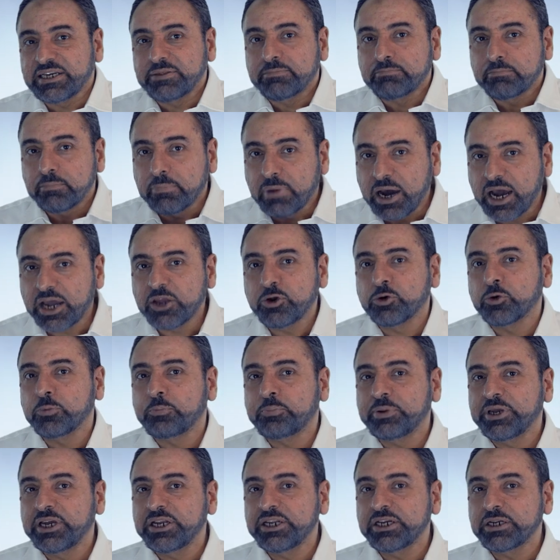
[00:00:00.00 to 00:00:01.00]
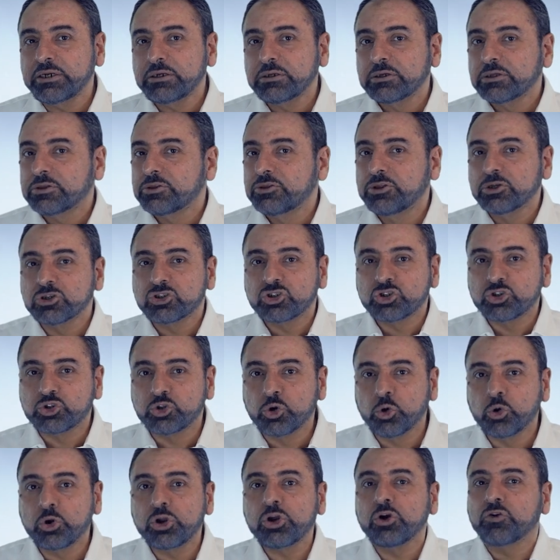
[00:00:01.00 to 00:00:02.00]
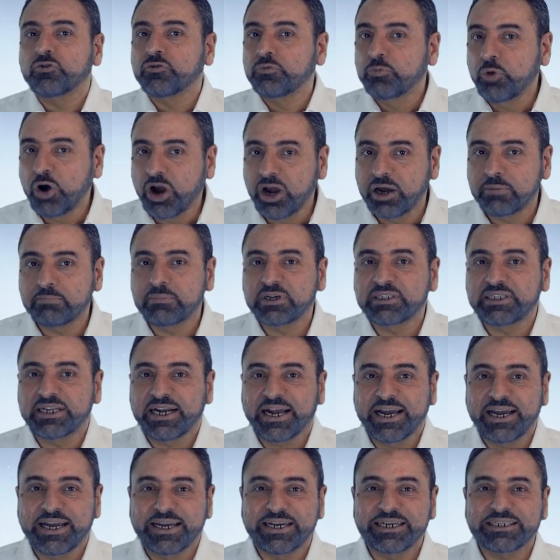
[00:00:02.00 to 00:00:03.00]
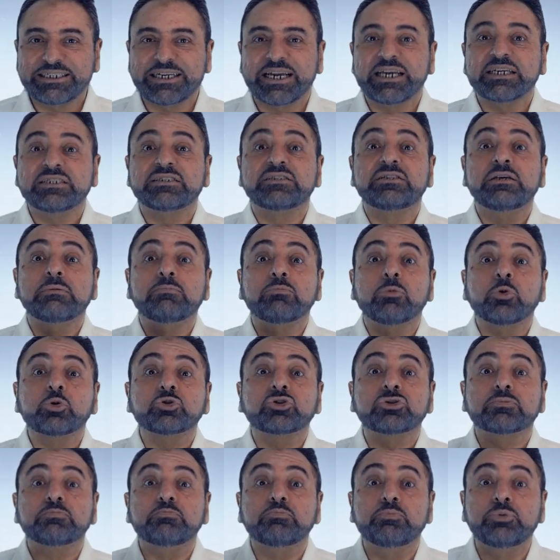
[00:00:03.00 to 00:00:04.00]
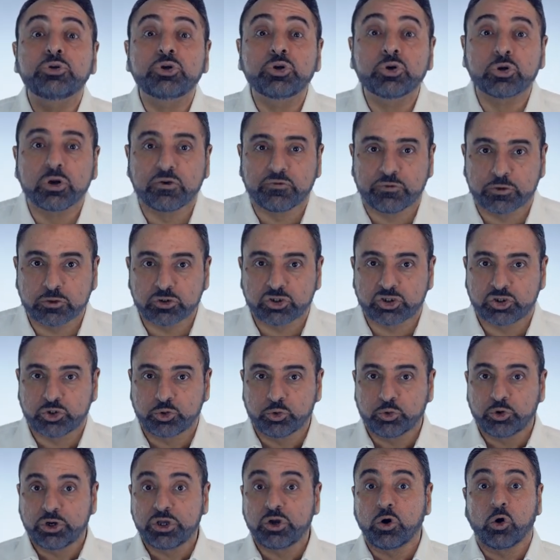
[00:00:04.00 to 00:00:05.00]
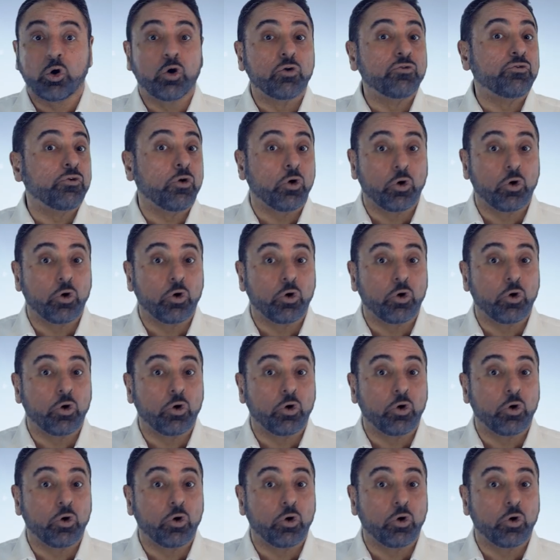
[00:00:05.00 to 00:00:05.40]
in my opinion, the story of Muhammad and Aisha is the most beautiful story of